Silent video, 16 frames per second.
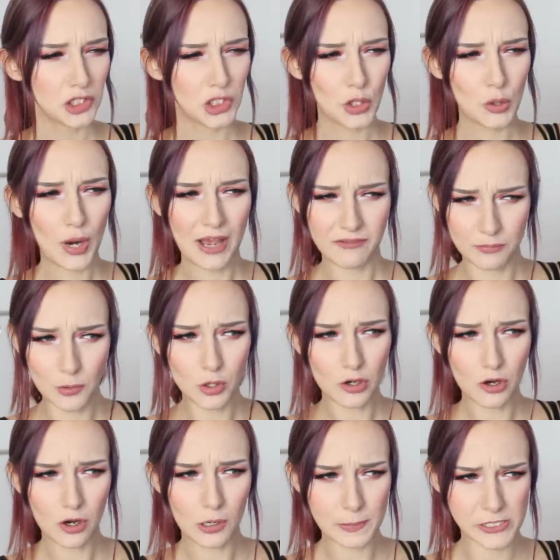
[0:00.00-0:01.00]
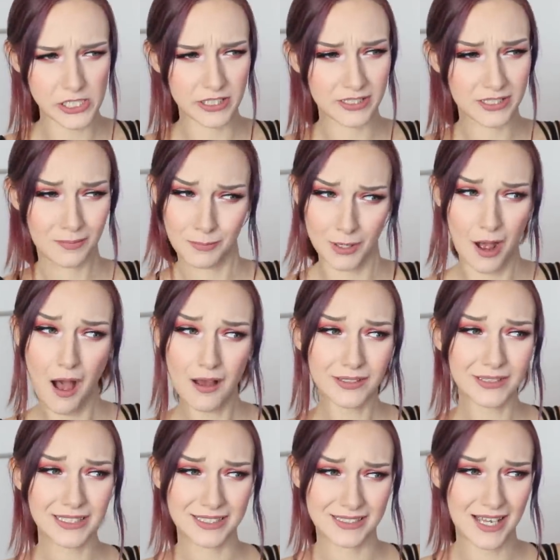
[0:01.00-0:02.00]
You have more options but
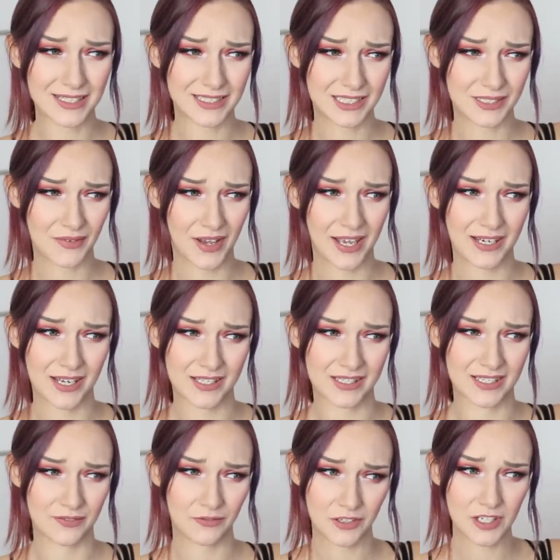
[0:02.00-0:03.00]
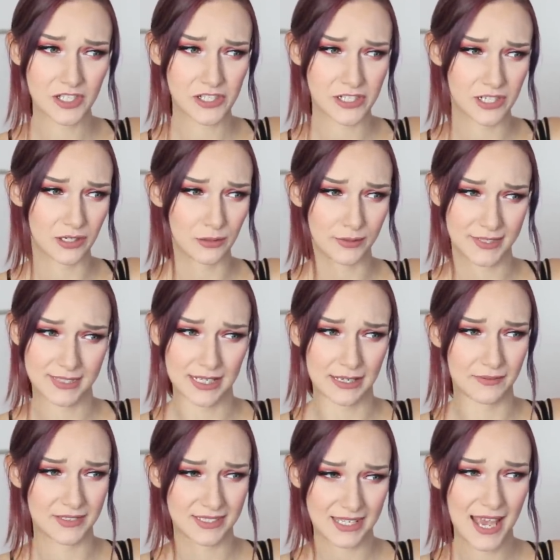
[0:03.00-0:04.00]
aren't as satisfied as the virgin who
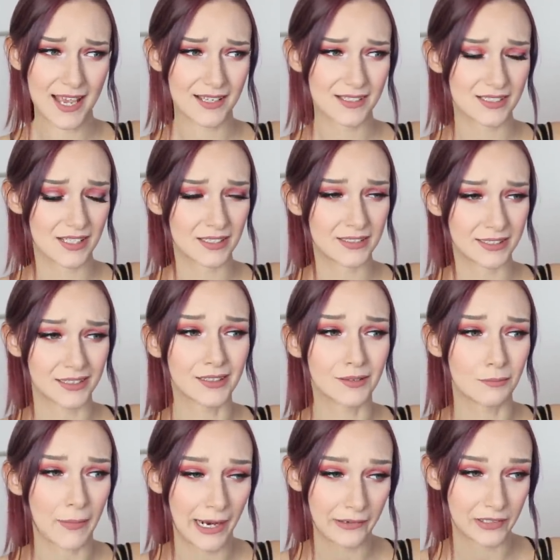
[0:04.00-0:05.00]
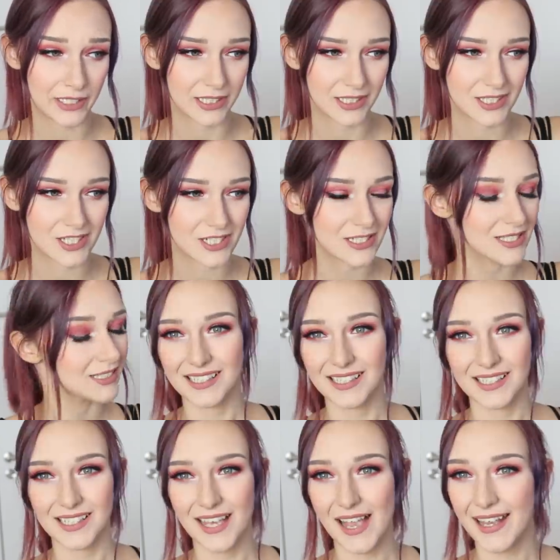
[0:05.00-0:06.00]
saved sex until marriage.
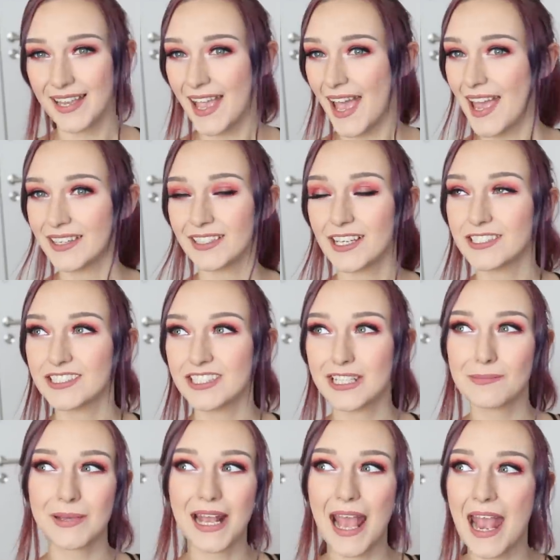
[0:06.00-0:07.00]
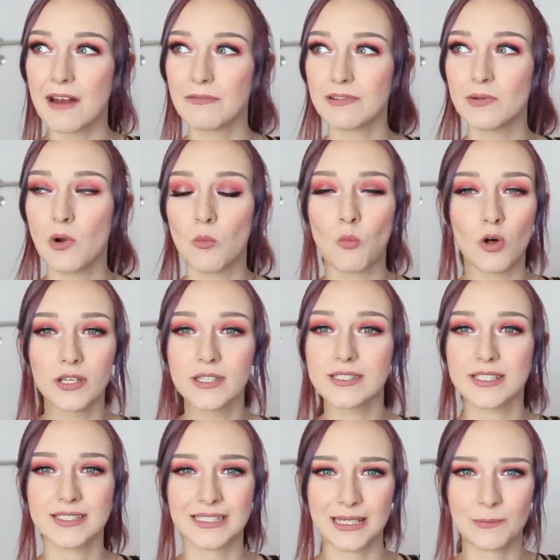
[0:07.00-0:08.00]
Again, assuming everyone
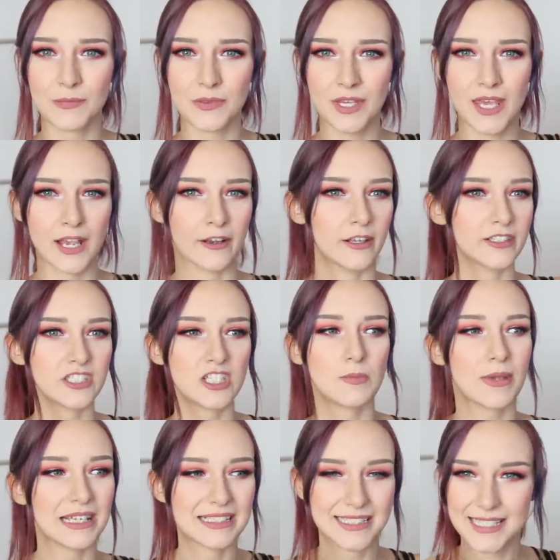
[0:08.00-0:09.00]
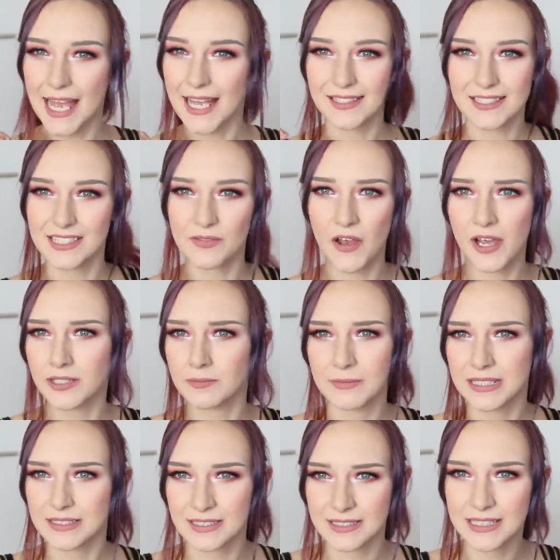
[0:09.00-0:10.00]
wants the same thing, assuming satisfied
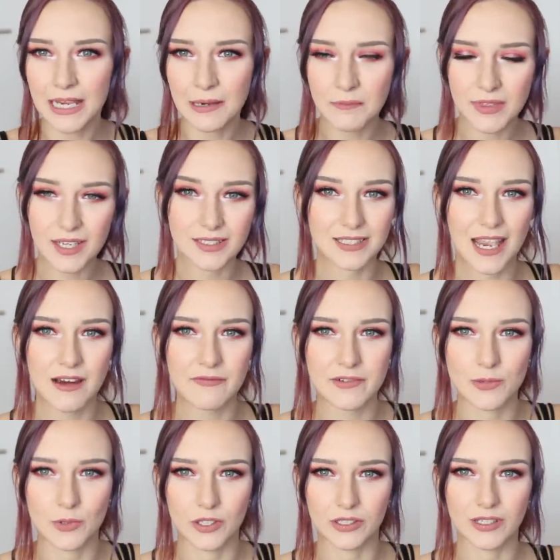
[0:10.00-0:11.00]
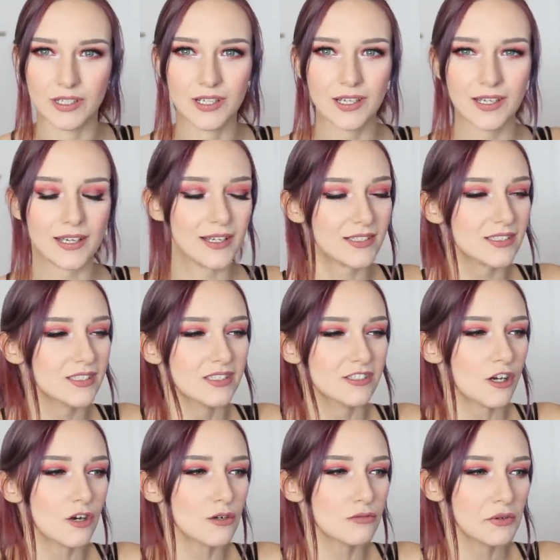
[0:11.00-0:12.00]
means the same thing to everyone, it's
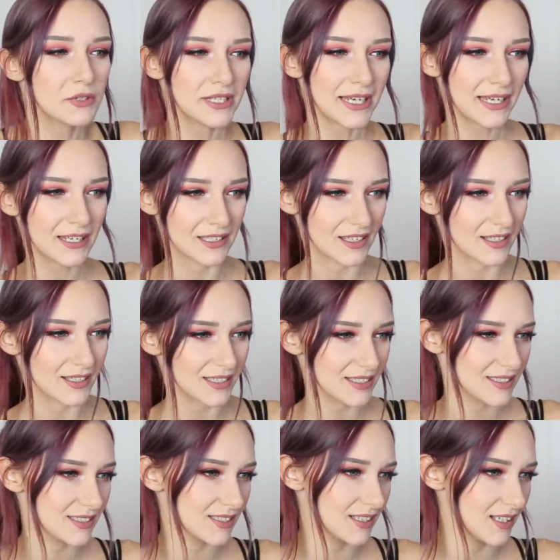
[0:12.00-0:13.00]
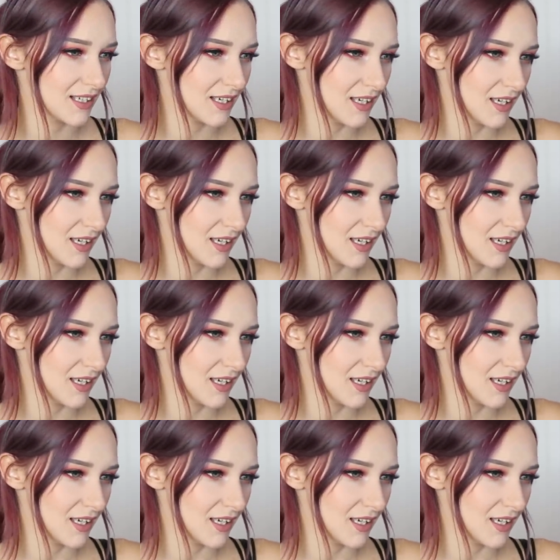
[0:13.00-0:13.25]
so ridiculous.